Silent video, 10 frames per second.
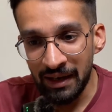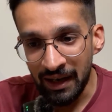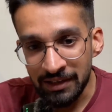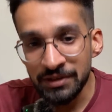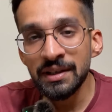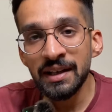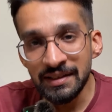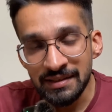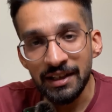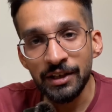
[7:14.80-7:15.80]
actually
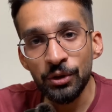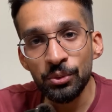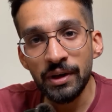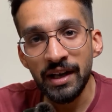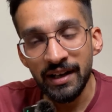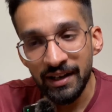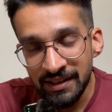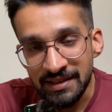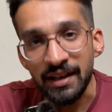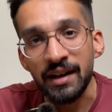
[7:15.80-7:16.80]
has led to an
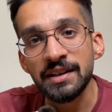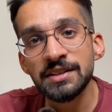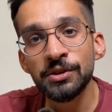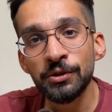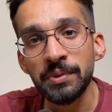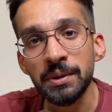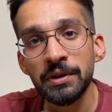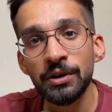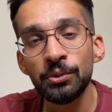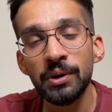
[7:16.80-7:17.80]
entire generation of
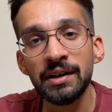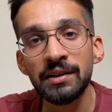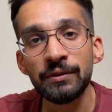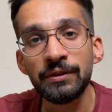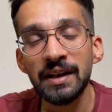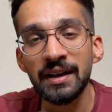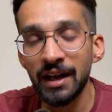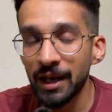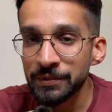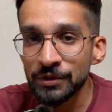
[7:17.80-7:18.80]
people who are feeling
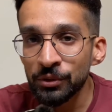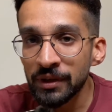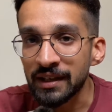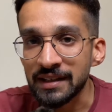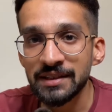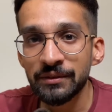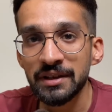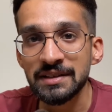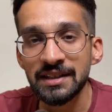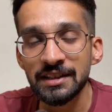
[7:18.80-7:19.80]
absolutely
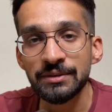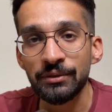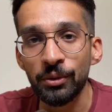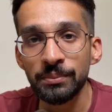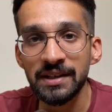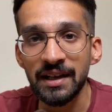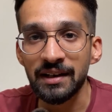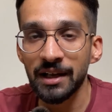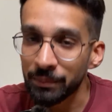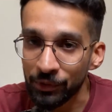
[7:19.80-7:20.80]
disenfranchised from the
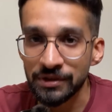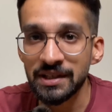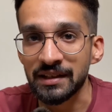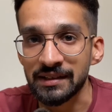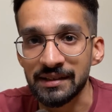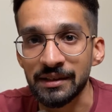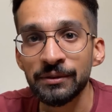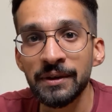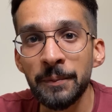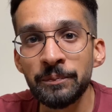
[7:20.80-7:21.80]
entire project itself,
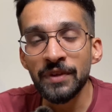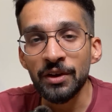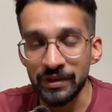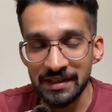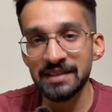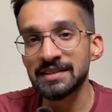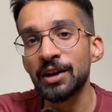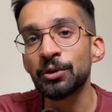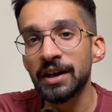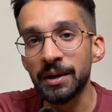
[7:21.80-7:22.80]
which has
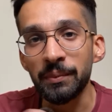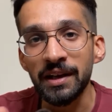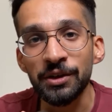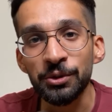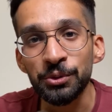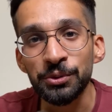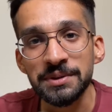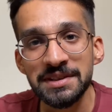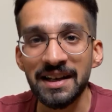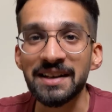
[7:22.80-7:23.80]
now led me to
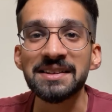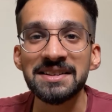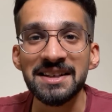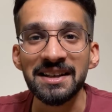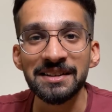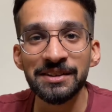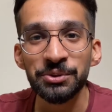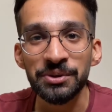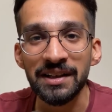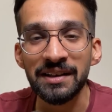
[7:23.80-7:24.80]
start this channel
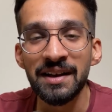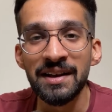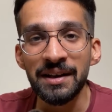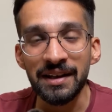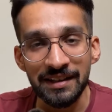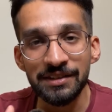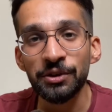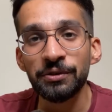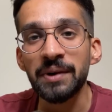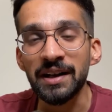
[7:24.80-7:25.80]
so that kids
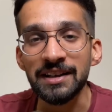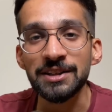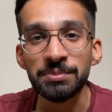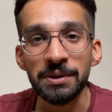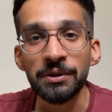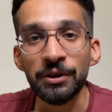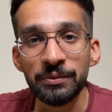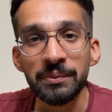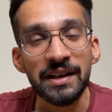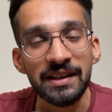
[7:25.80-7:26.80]
of my age, people
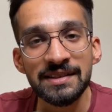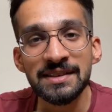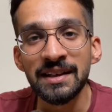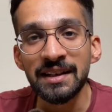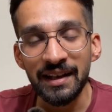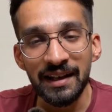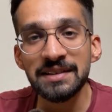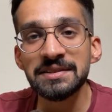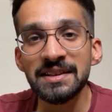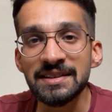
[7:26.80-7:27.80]
of my age, can
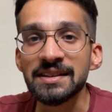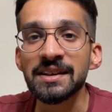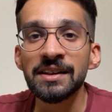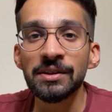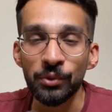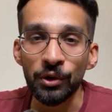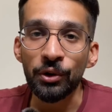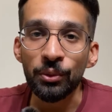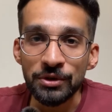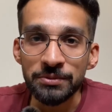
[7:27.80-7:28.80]
actually see
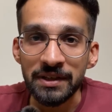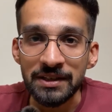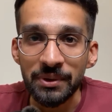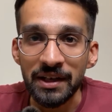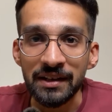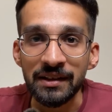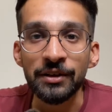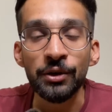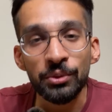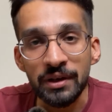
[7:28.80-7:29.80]
what true spirituality,
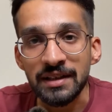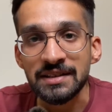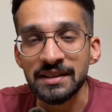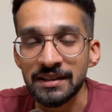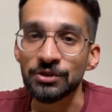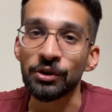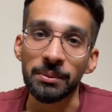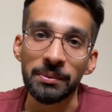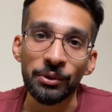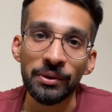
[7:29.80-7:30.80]
true religion is all
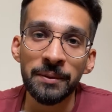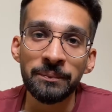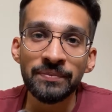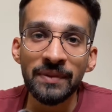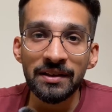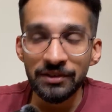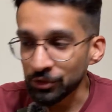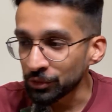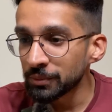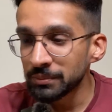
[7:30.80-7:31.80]
about.
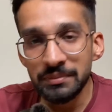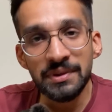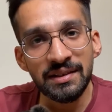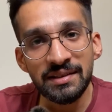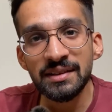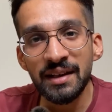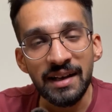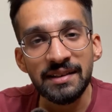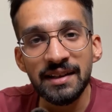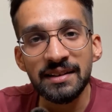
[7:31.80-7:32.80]
So, yes,
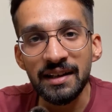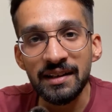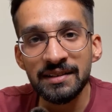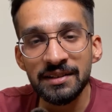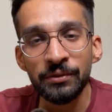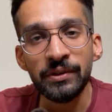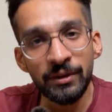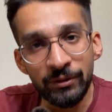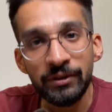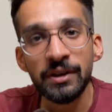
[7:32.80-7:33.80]
I think that is a
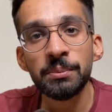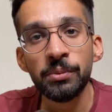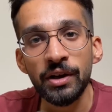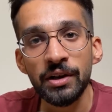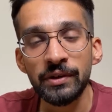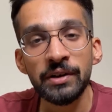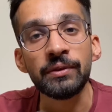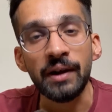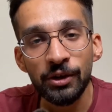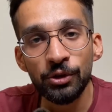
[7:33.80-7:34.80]
very fair point, a very
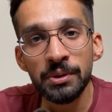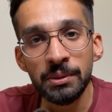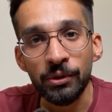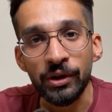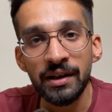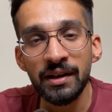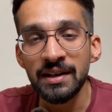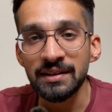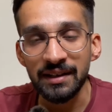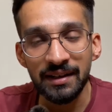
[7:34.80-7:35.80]
valuable point
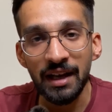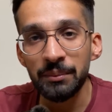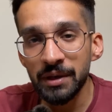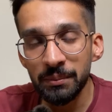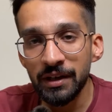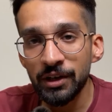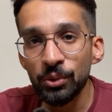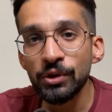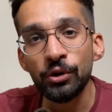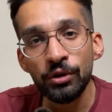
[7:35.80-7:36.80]
that can be applied
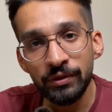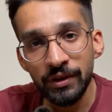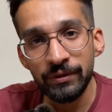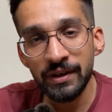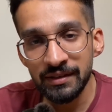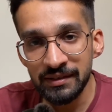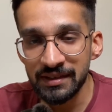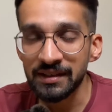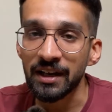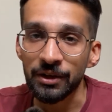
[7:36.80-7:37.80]
to a lot of different
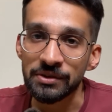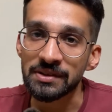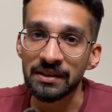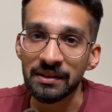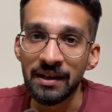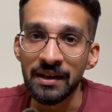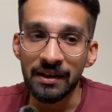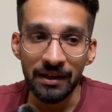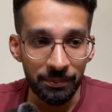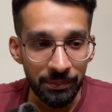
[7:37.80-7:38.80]
scenarios in
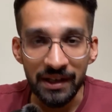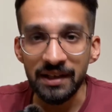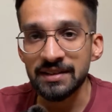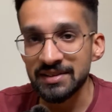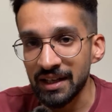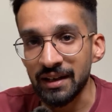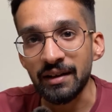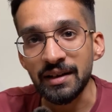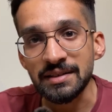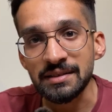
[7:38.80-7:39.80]
a parent child
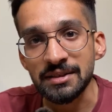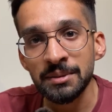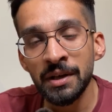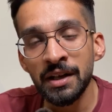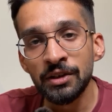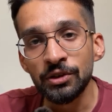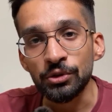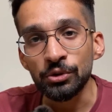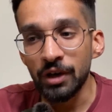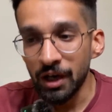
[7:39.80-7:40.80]
relationship.
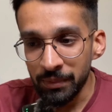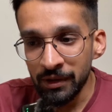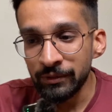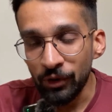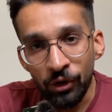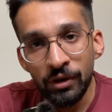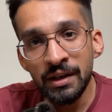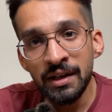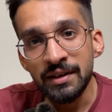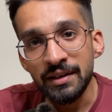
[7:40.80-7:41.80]
So, above
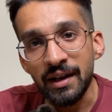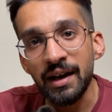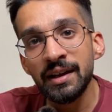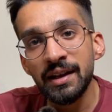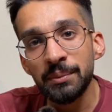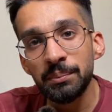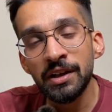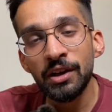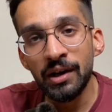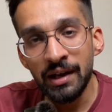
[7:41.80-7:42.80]
all, try and
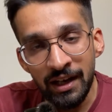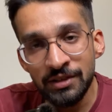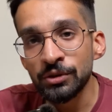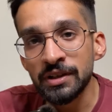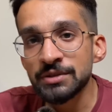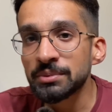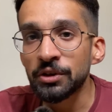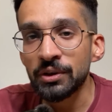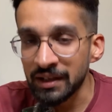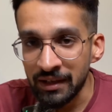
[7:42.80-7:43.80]
be as honest with
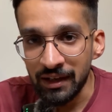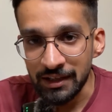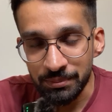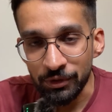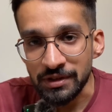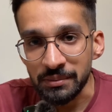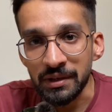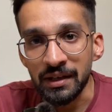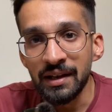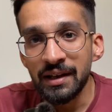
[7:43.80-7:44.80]
your kid as
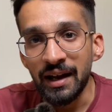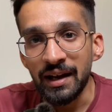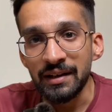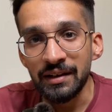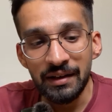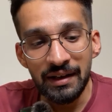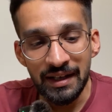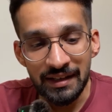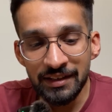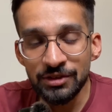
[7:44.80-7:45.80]
possible. And
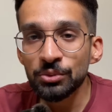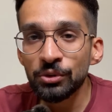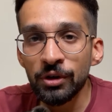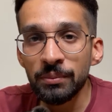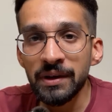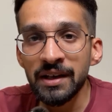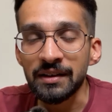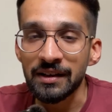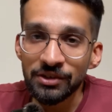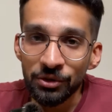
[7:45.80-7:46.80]
at least do not be
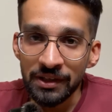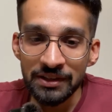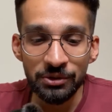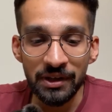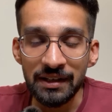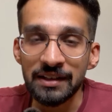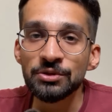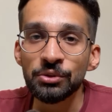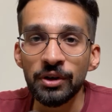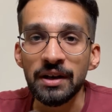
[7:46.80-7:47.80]
dishonest, or at
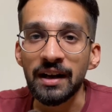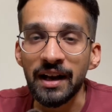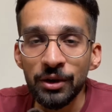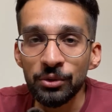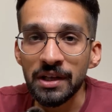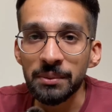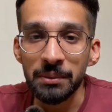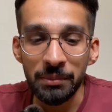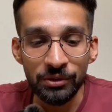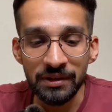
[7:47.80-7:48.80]
least do not lie to them
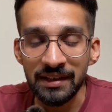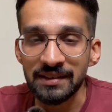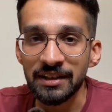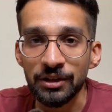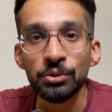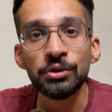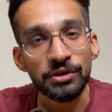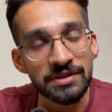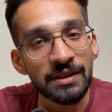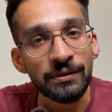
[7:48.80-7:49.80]
about things that you
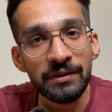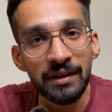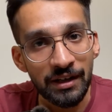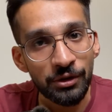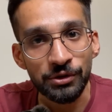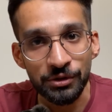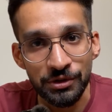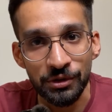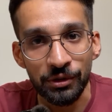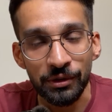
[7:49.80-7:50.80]
yourself are not so
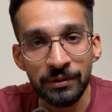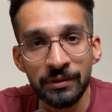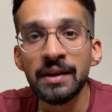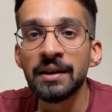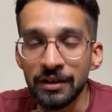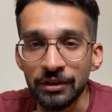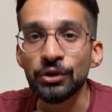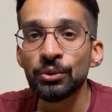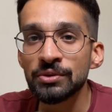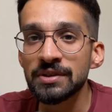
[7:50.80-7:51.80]
sure of.
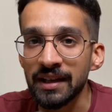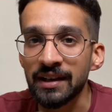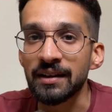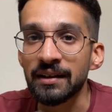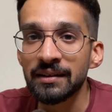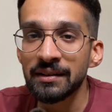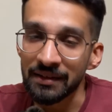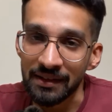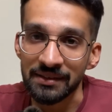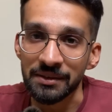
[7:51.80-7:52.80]
Use an adult
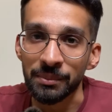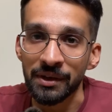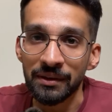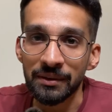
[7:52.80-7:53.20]
discernment.